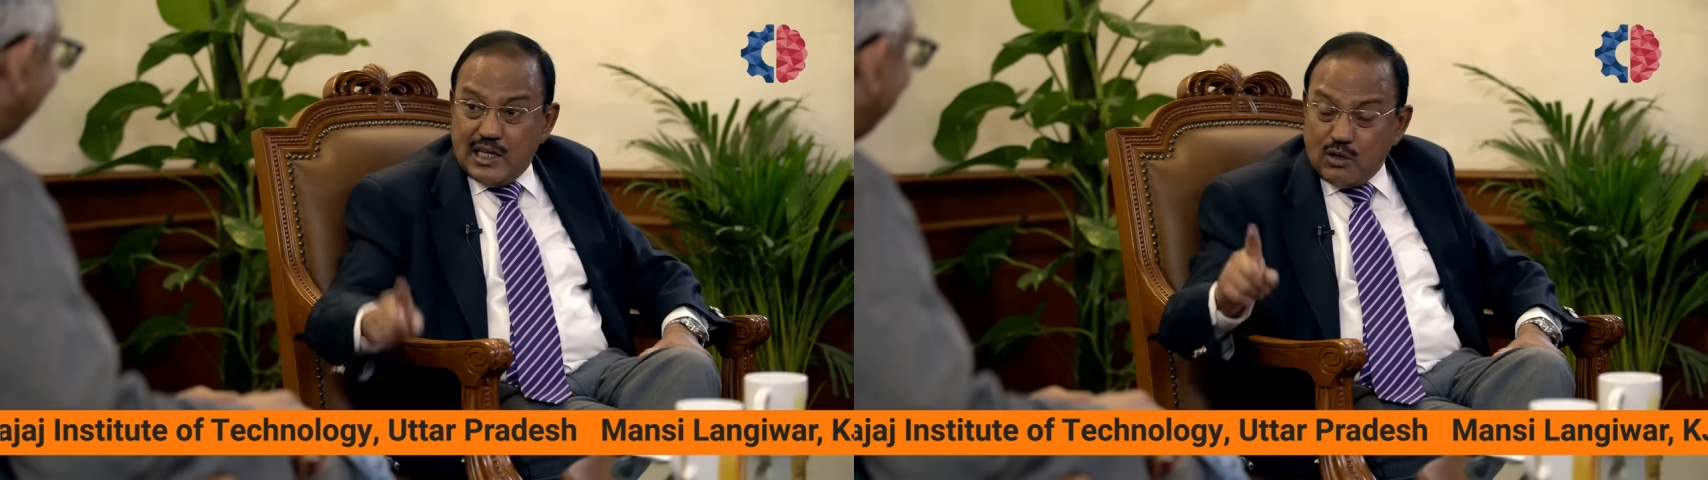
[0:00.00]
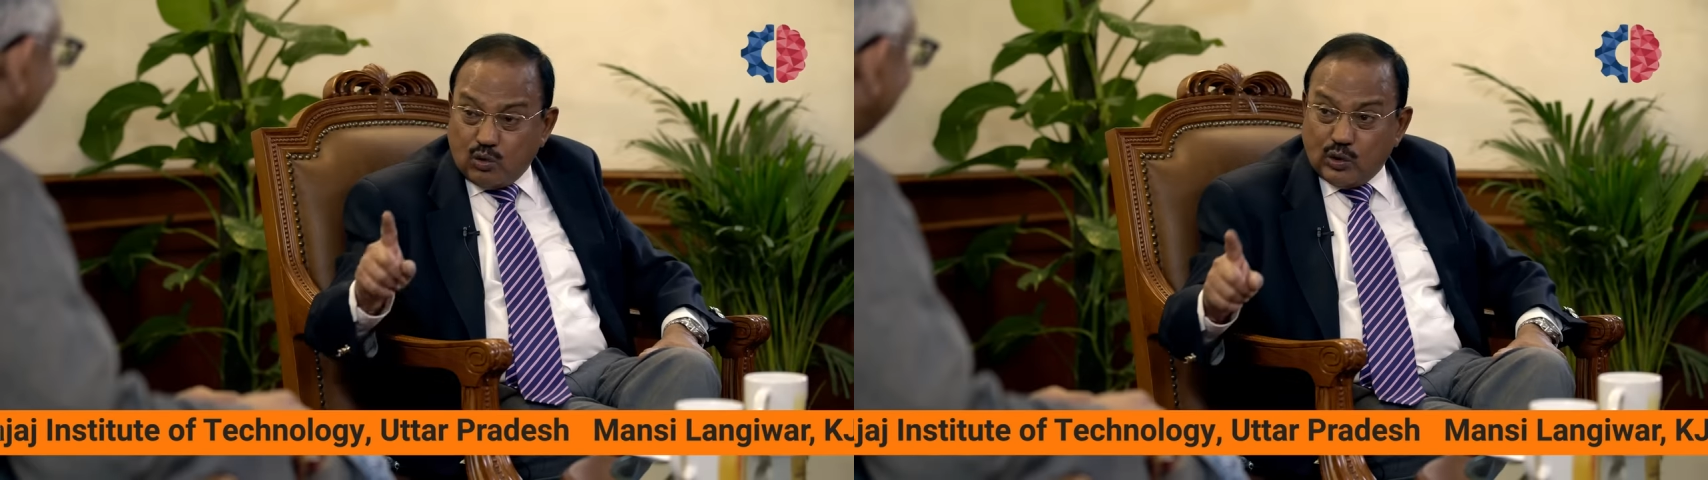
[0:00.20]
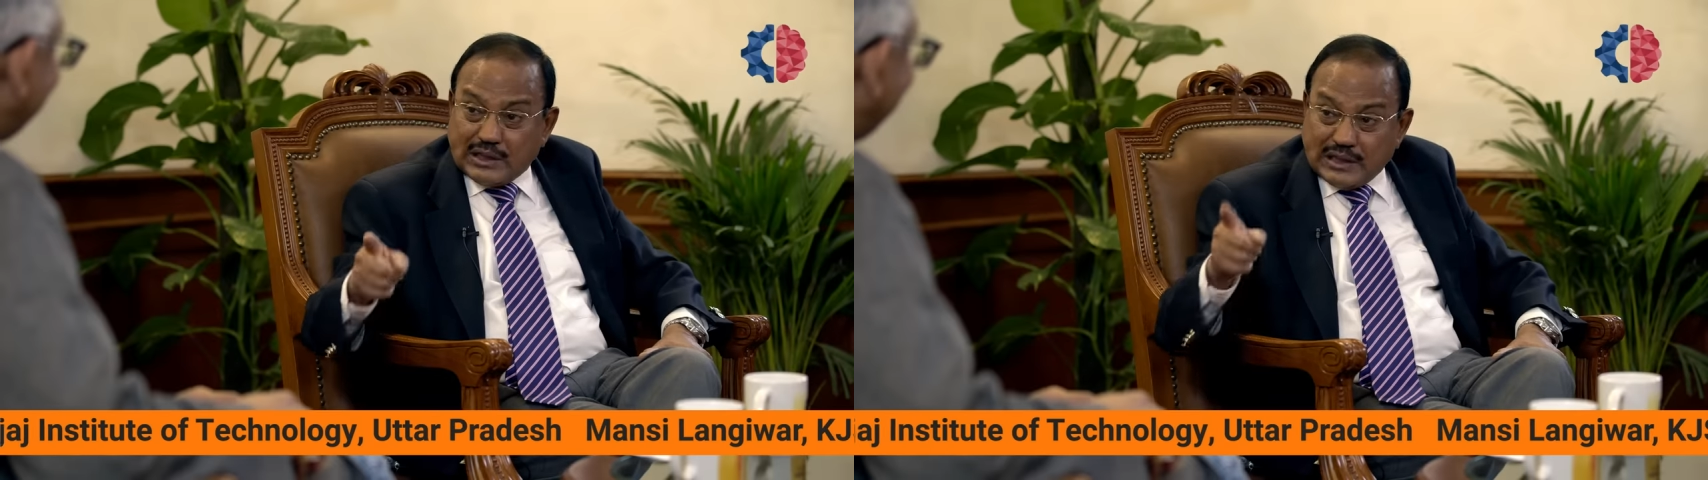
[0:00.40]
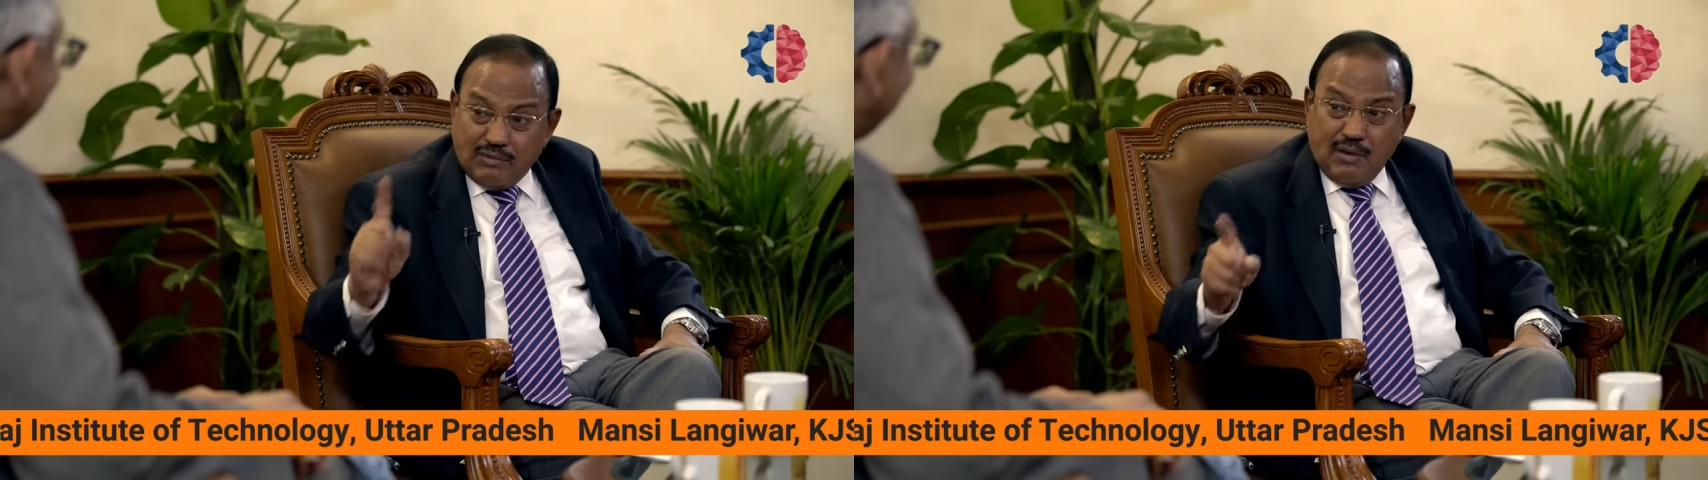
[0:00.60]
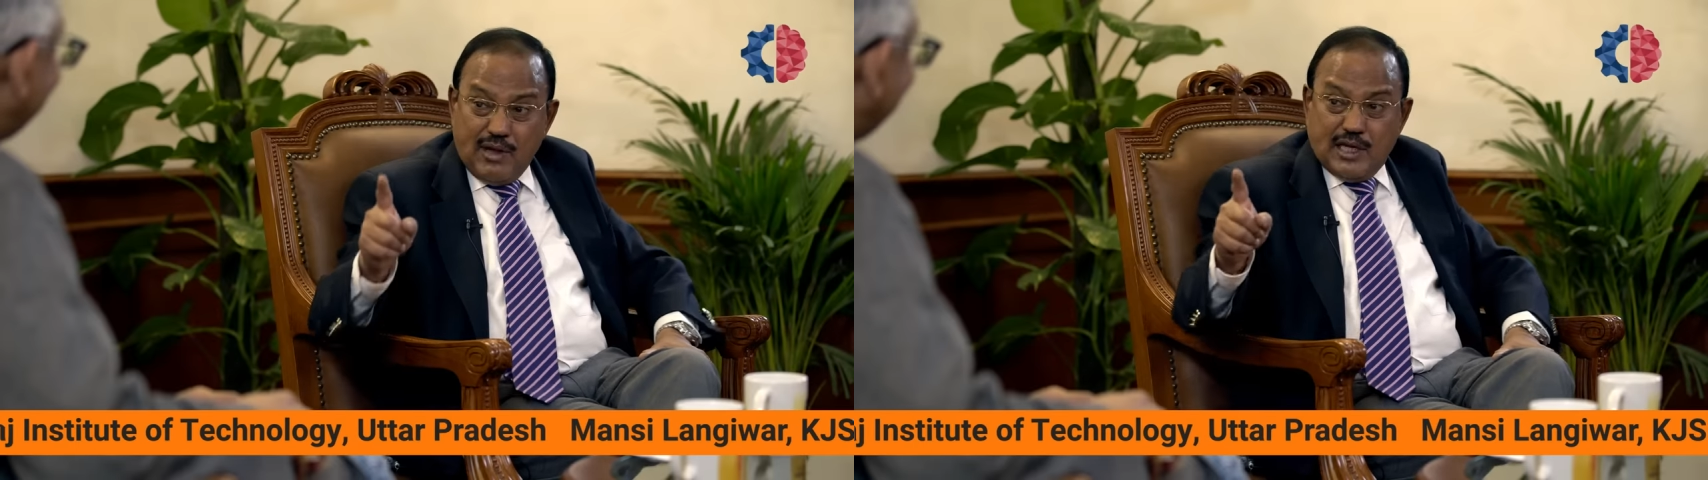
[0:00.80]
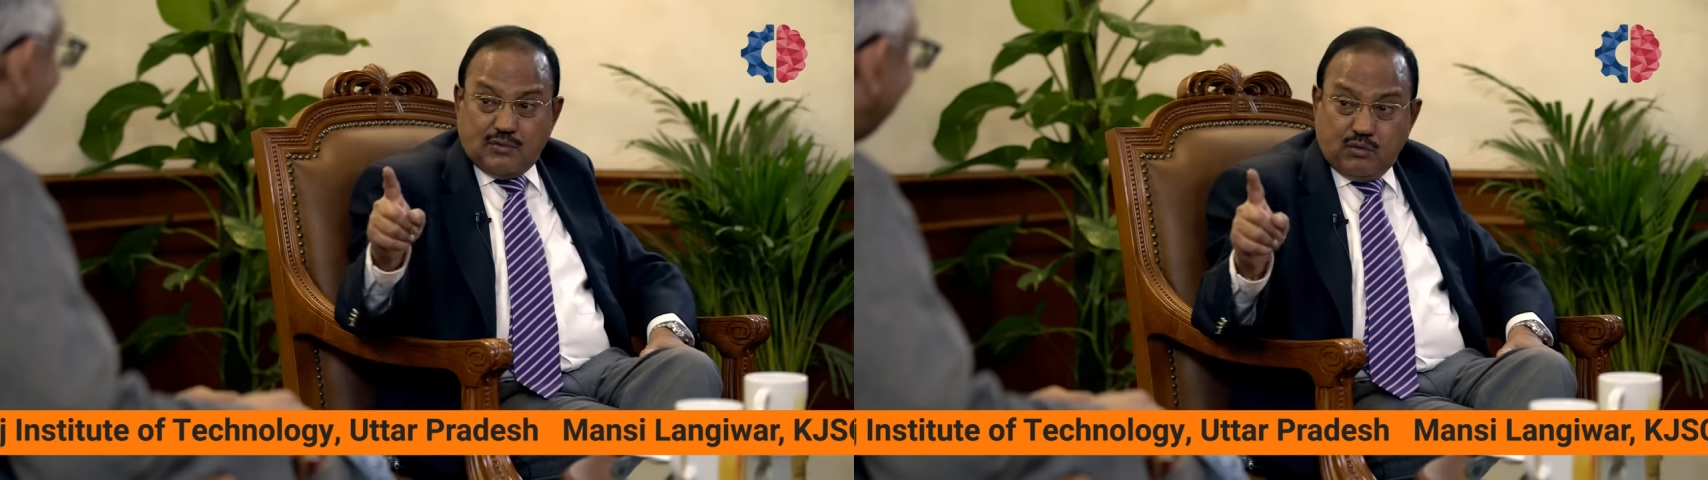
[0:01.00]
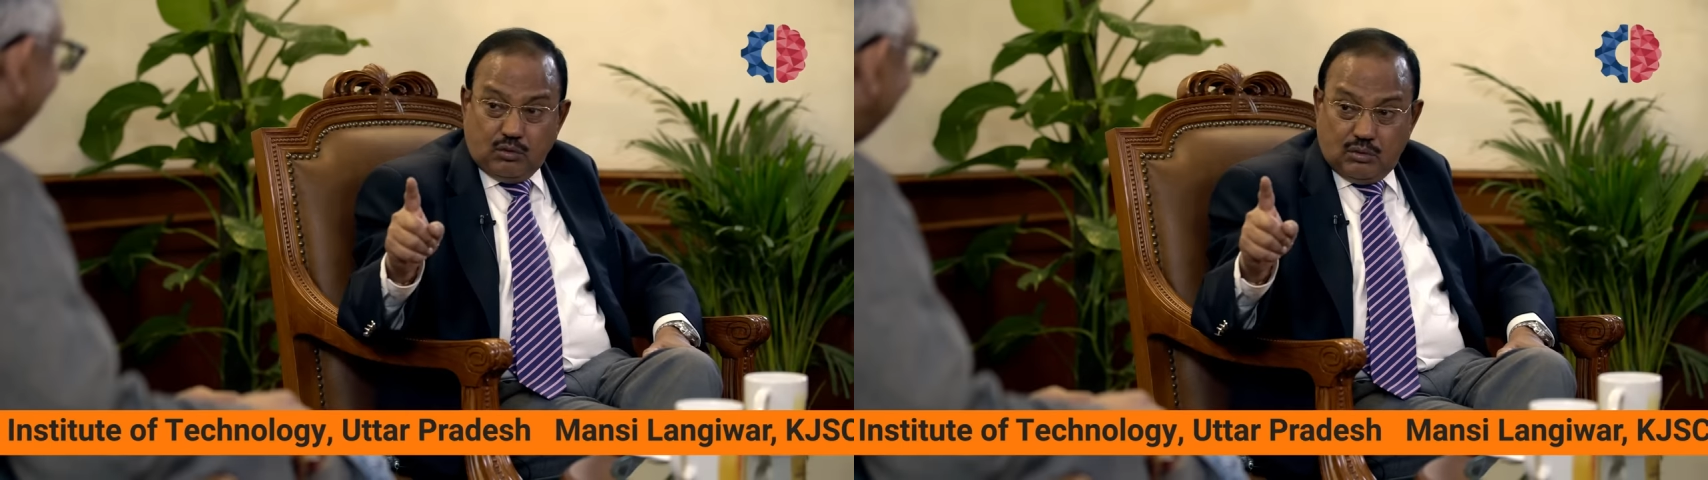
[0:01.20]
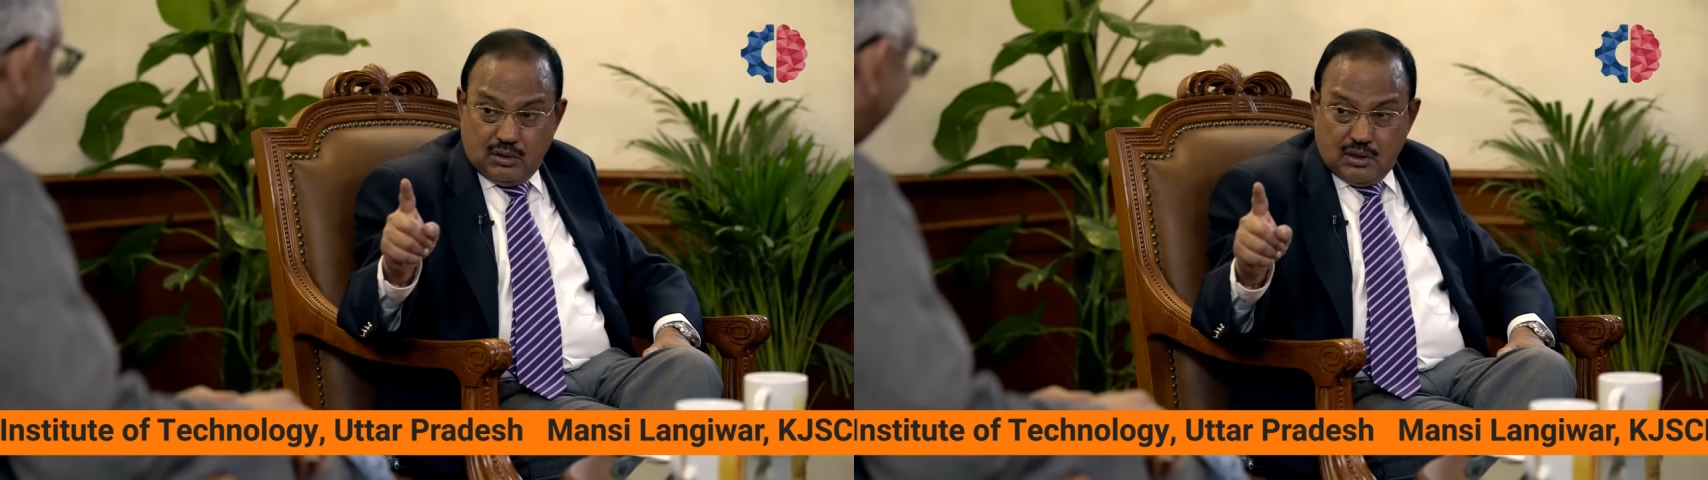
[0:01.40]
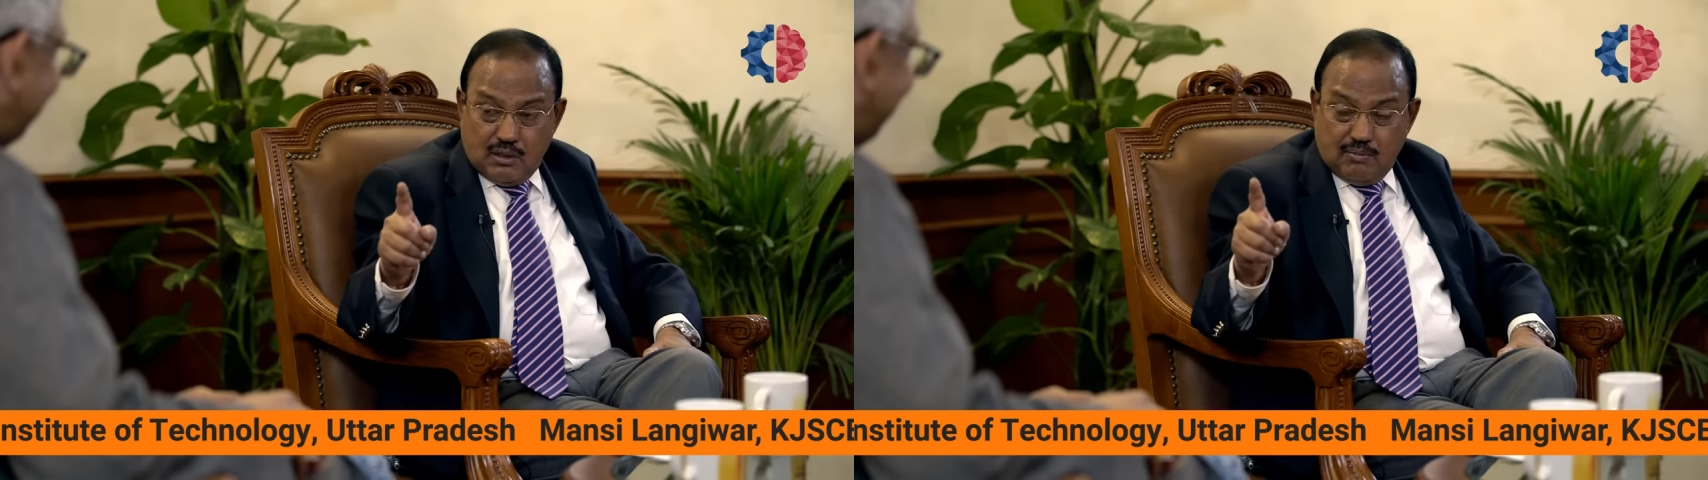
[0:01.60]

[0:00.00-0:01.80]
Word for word: He could give away his food,